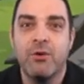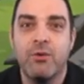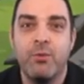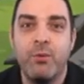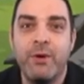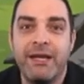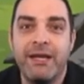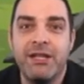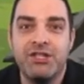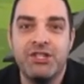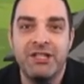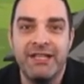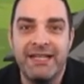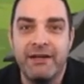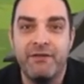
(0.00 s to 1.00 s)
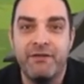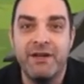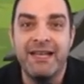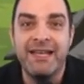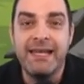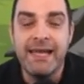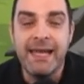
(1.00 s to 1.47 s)
we should
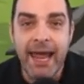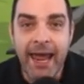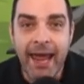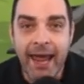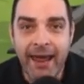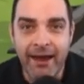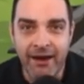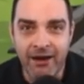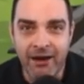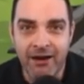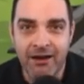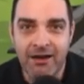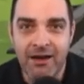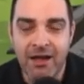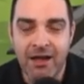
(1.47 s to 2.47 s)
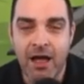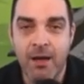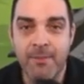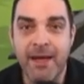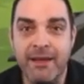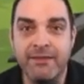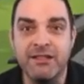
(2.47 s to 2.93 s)
even care
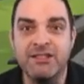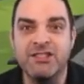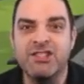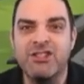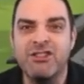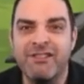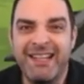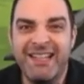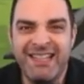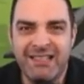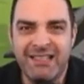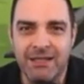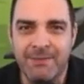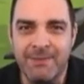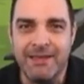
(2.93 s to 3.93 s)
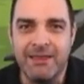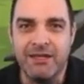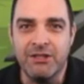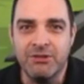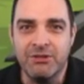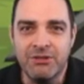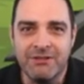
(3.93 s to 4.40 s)
about the screens, about the
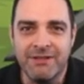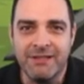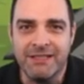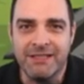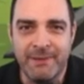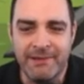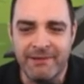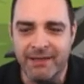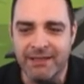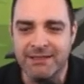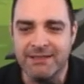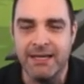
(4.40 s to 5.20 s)
user experience.